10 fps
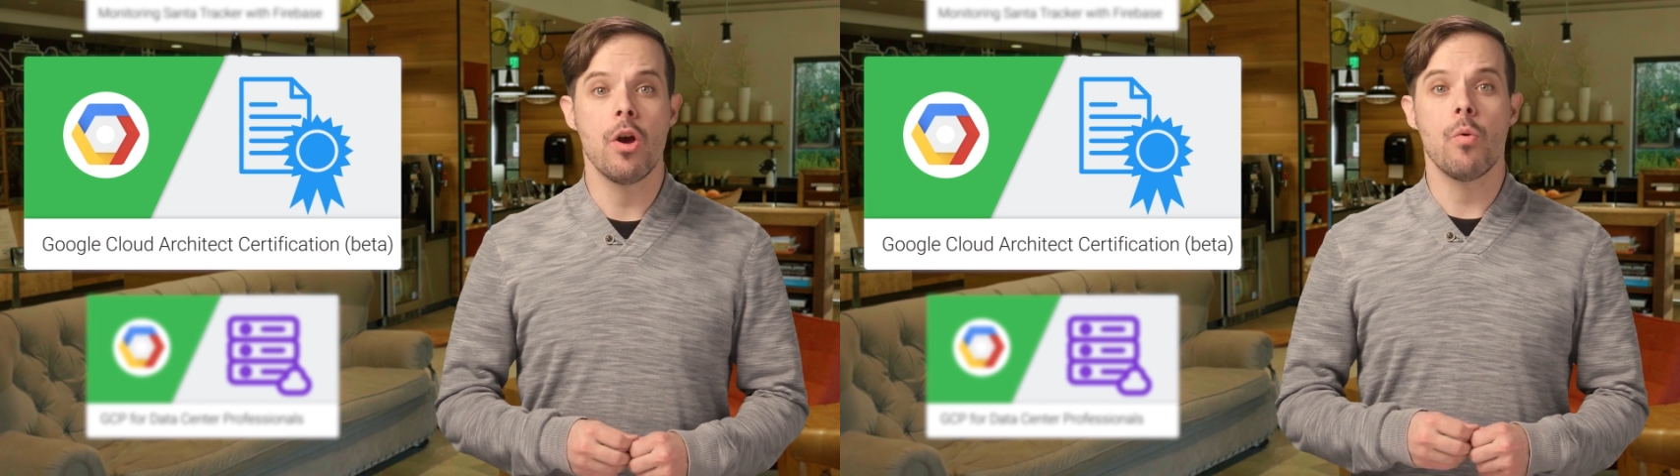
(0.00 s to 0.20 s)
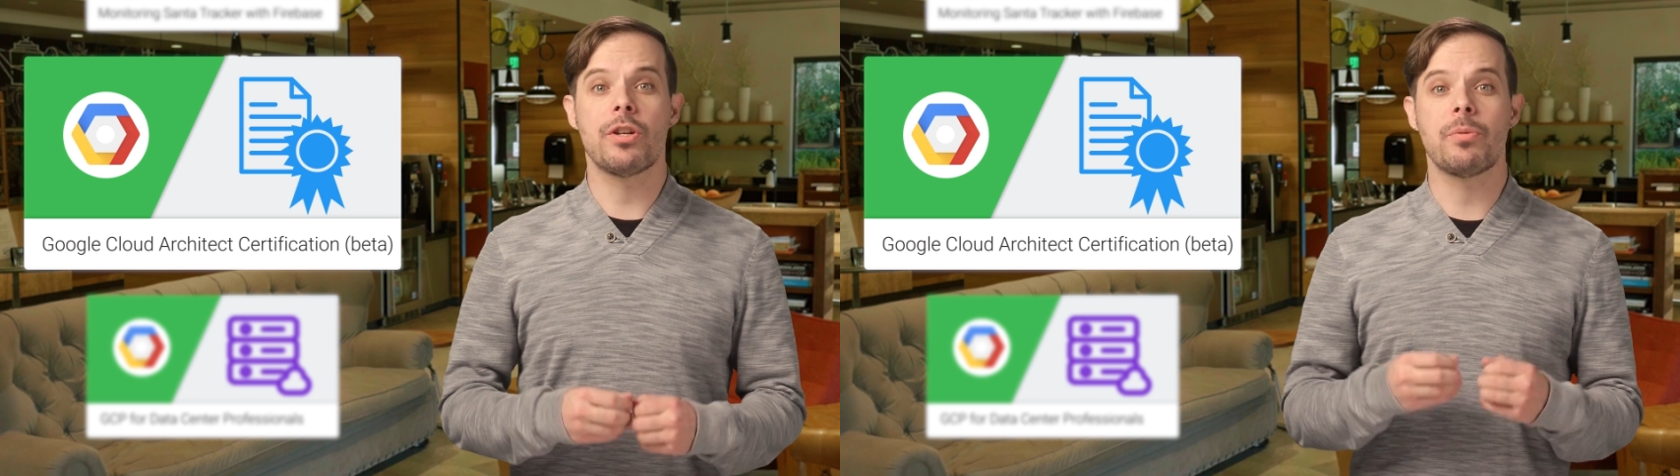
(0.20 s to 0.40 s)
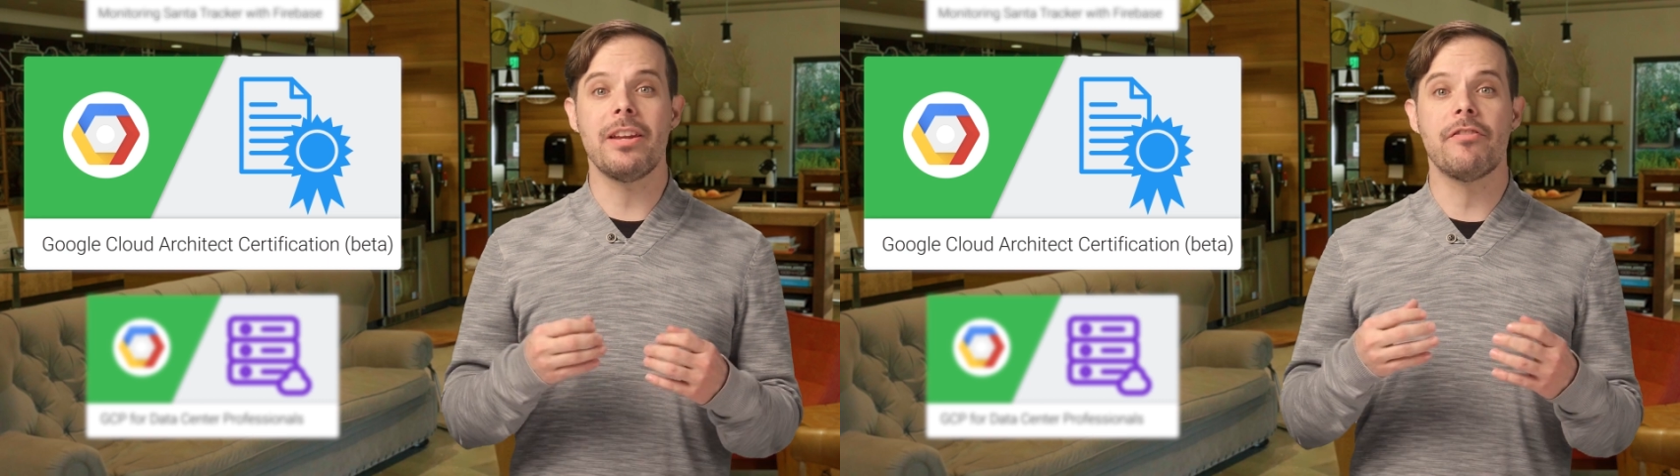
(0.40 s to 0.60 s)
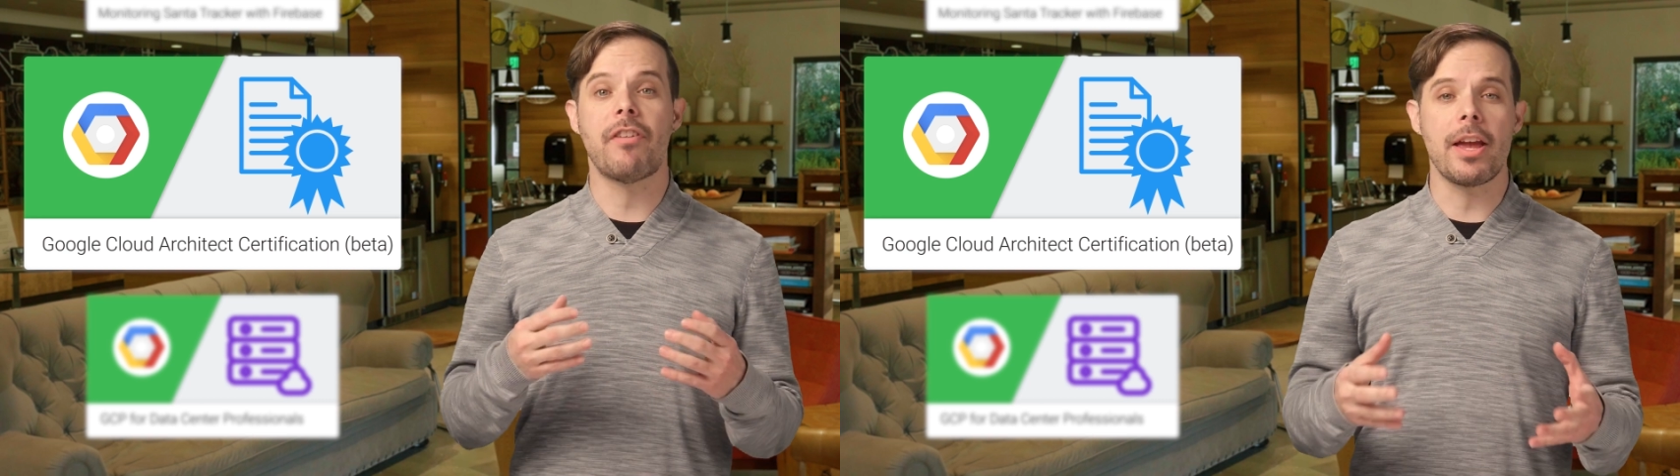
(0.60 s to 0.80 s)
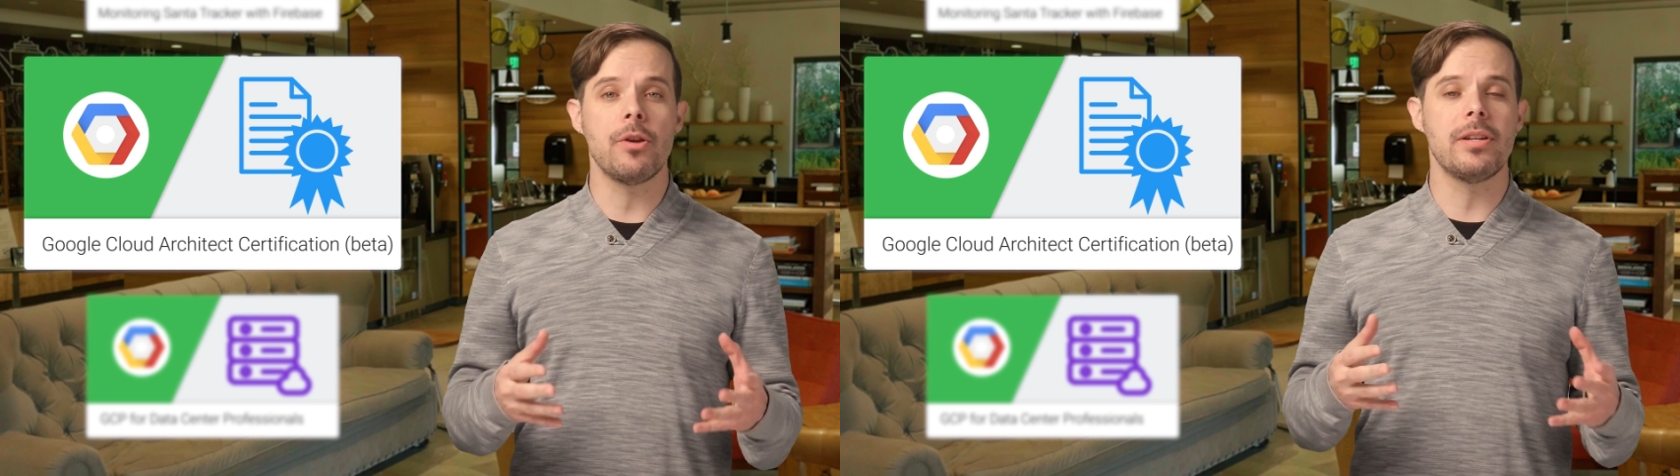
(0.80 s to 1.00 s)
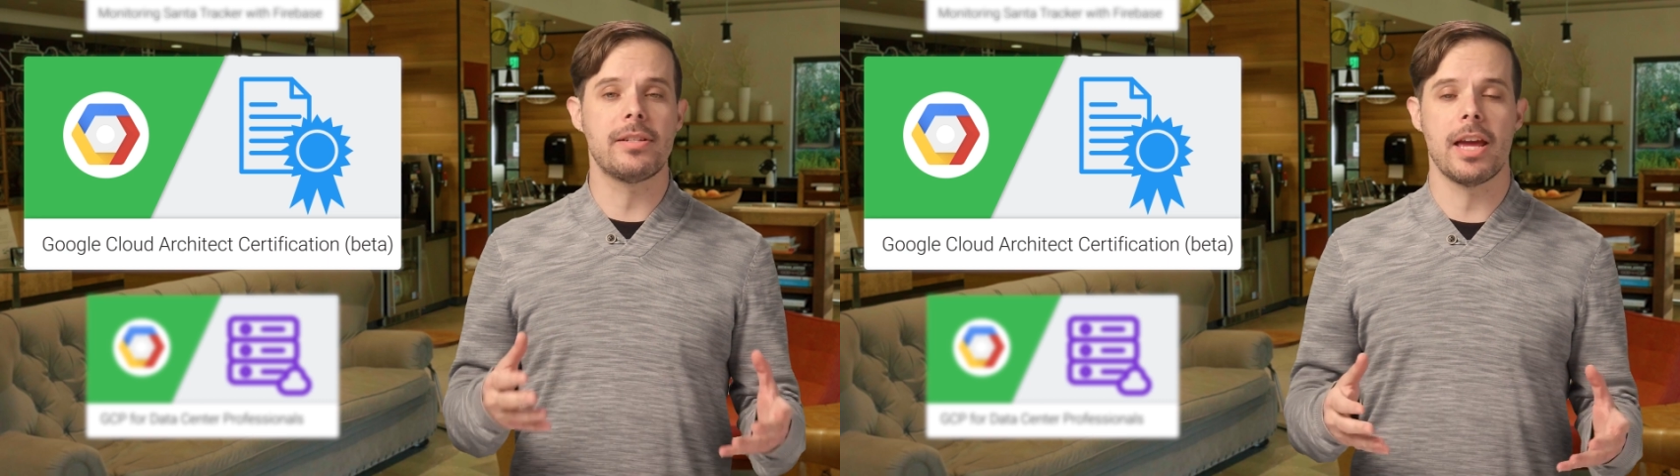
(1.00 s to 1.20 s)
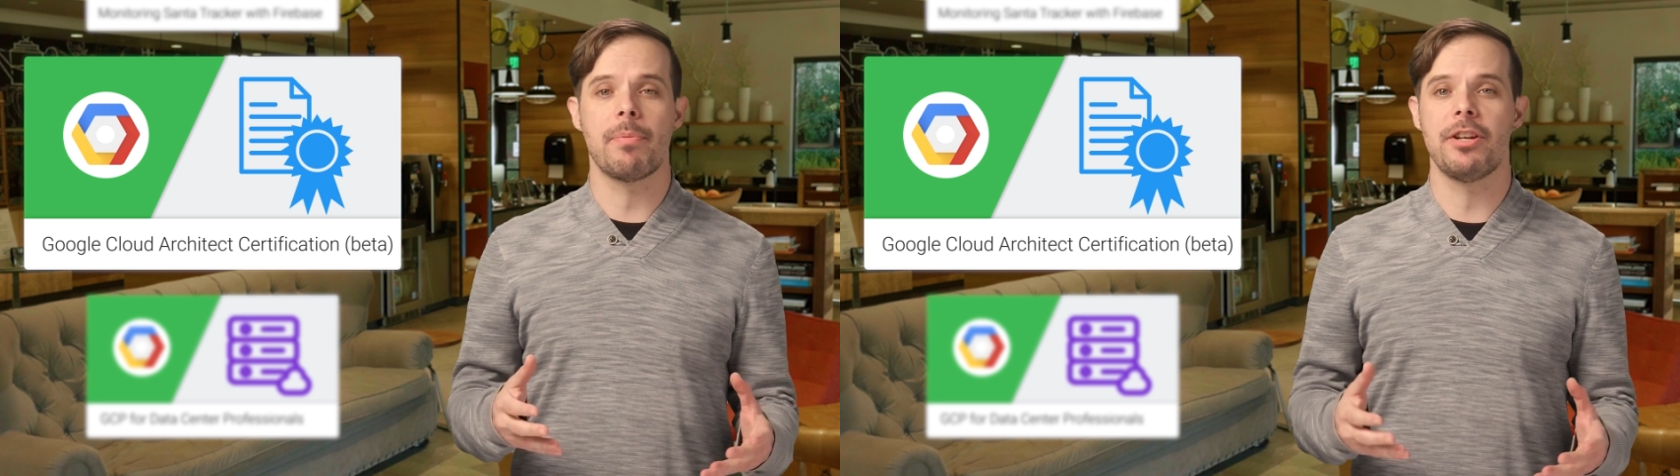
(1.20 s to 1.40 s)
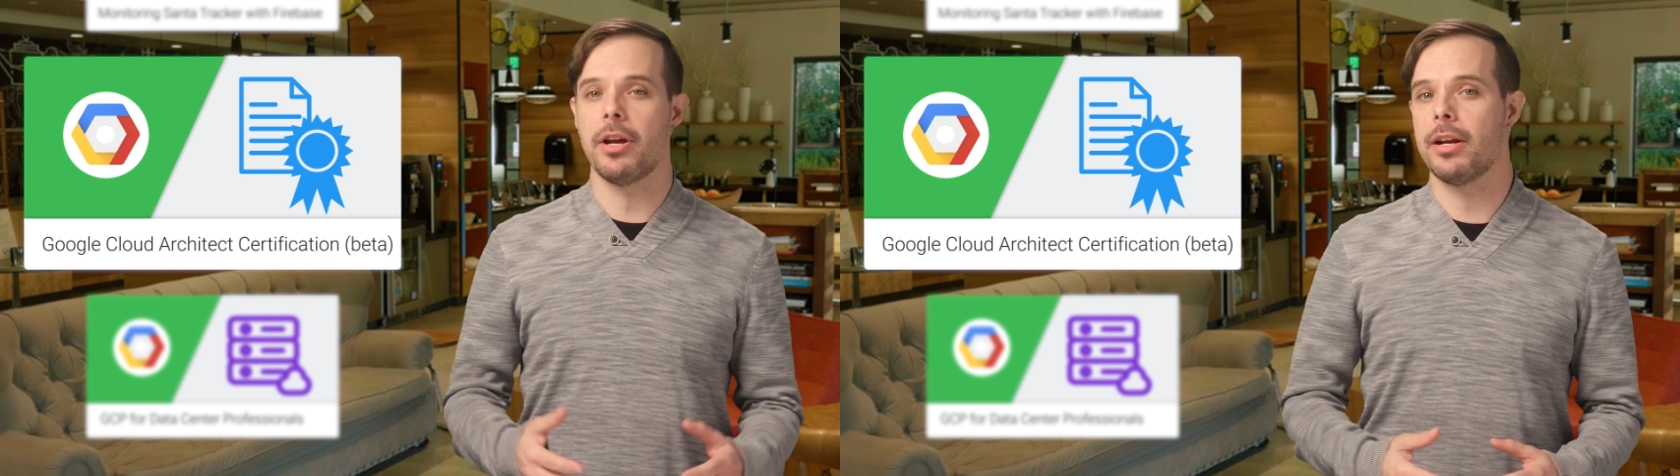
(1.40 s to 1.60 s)
which we invite you to take
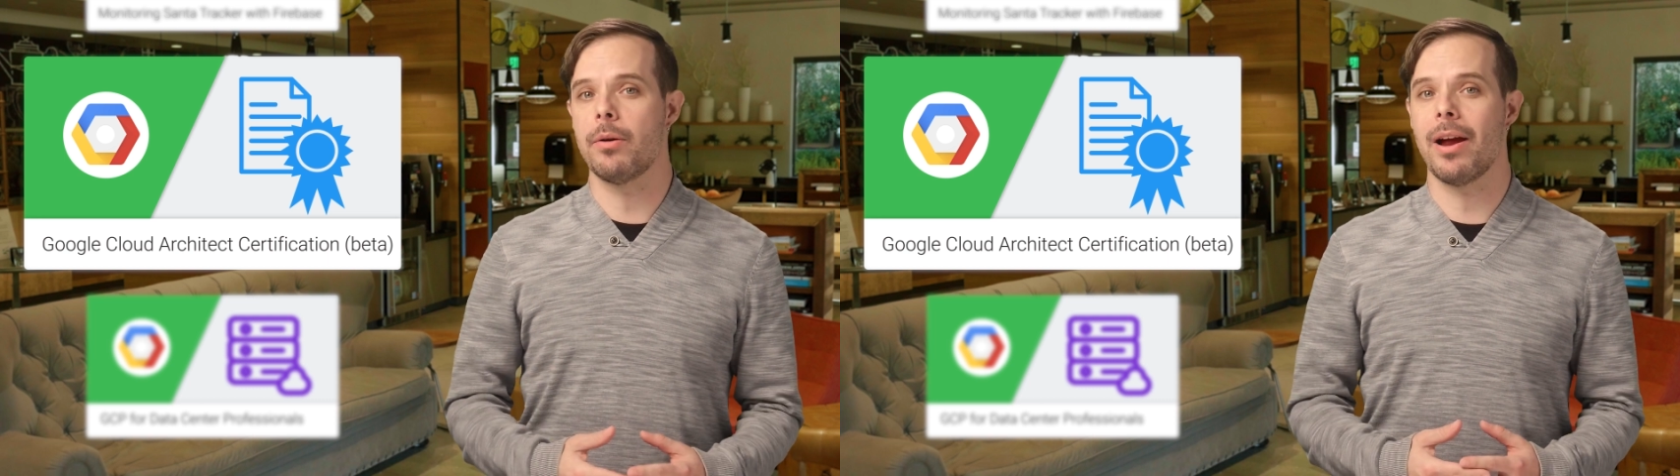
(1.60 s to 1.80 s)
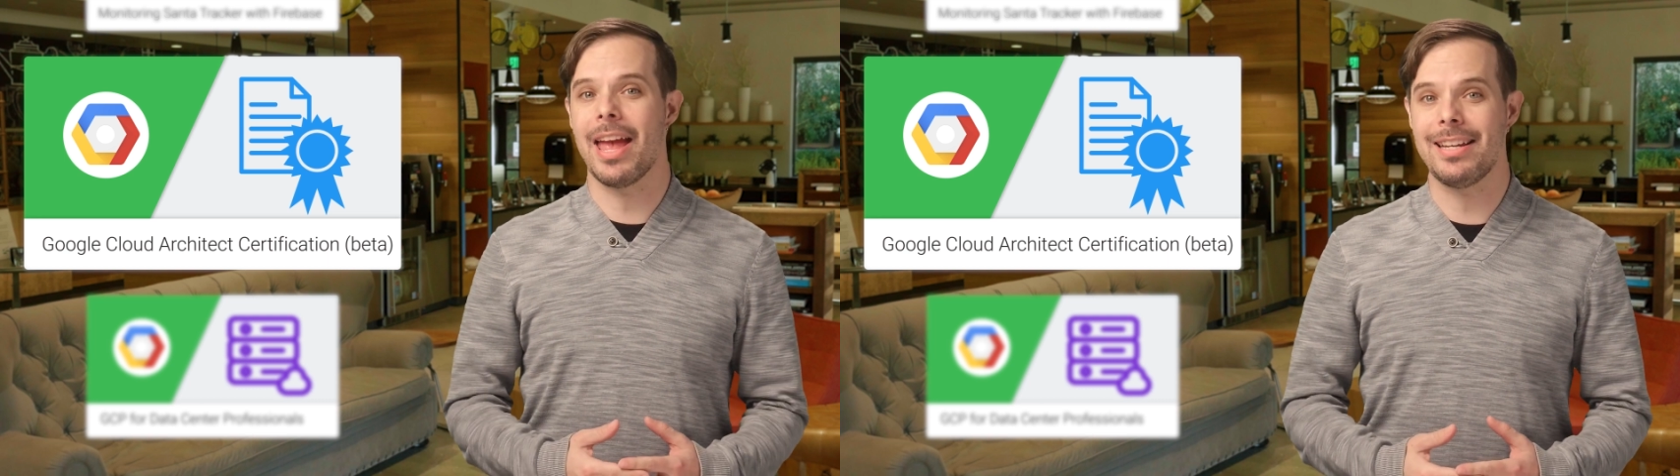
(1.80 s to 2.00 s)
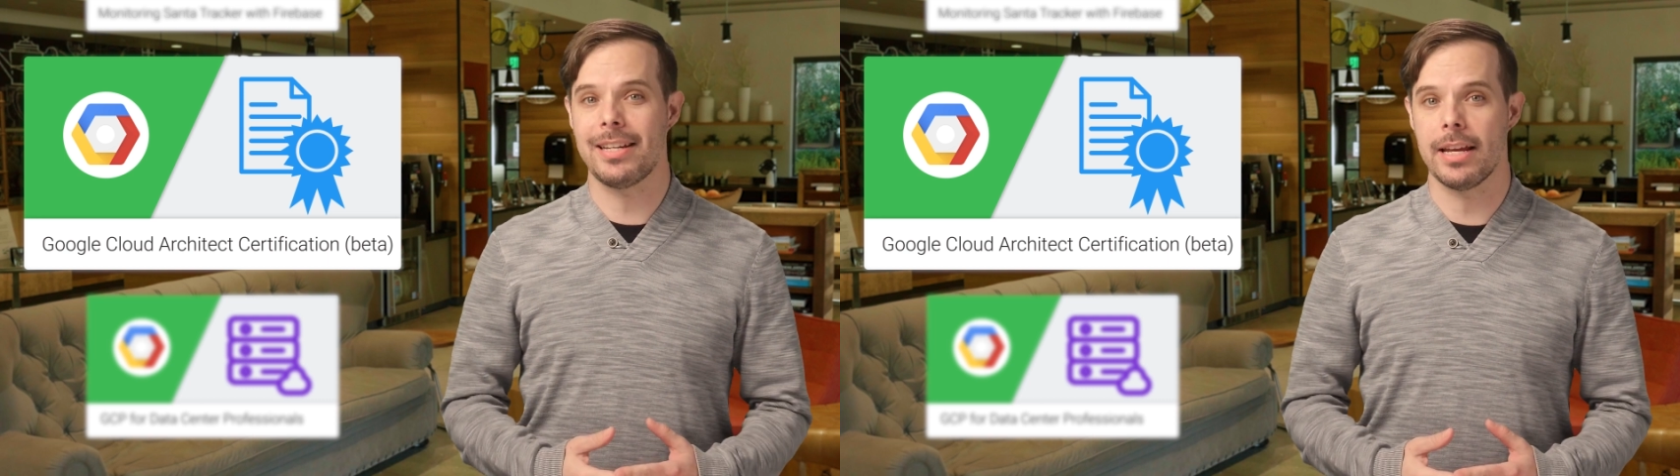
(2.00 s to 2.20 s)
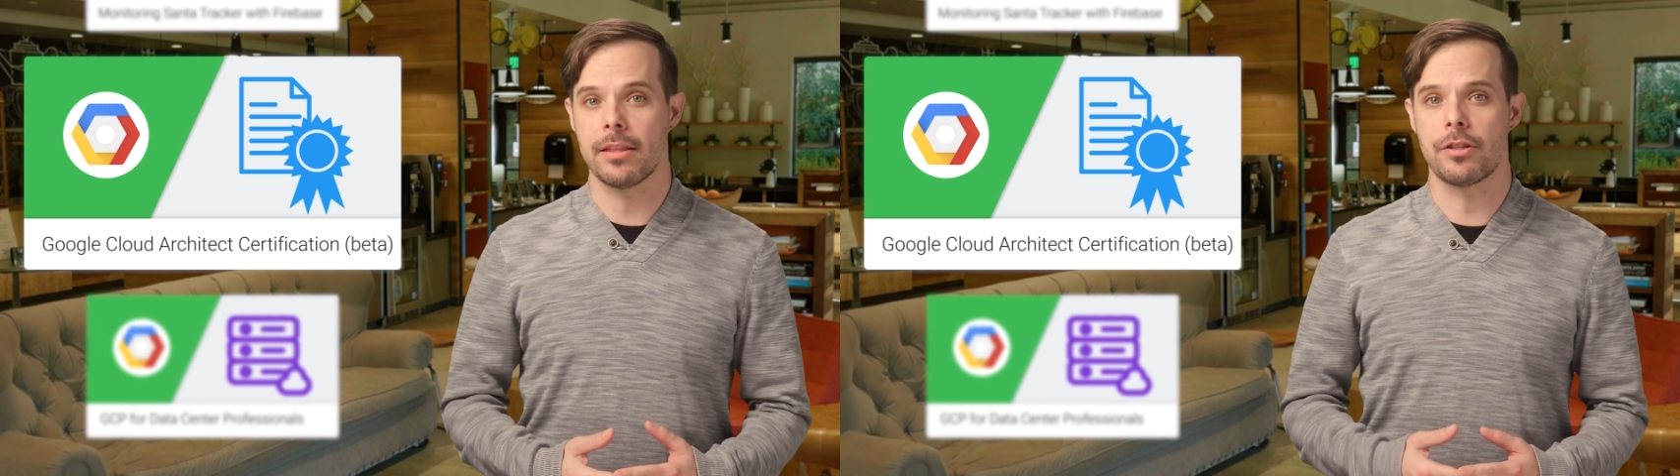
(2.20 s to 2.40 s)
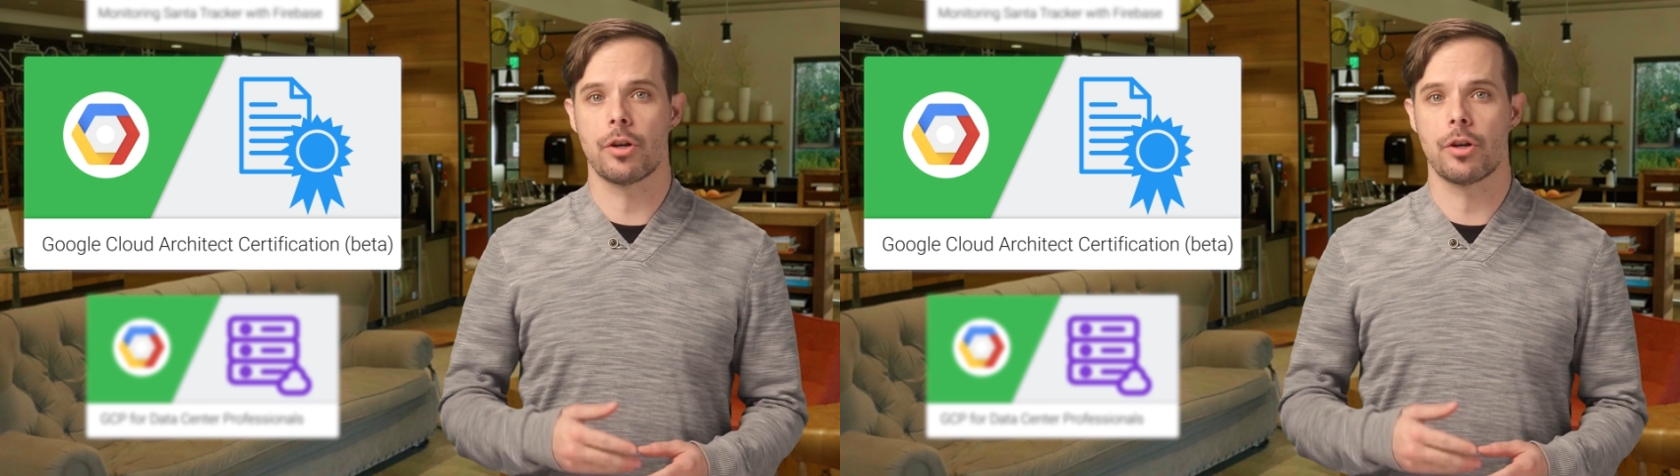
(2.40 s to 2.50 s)
by January 18th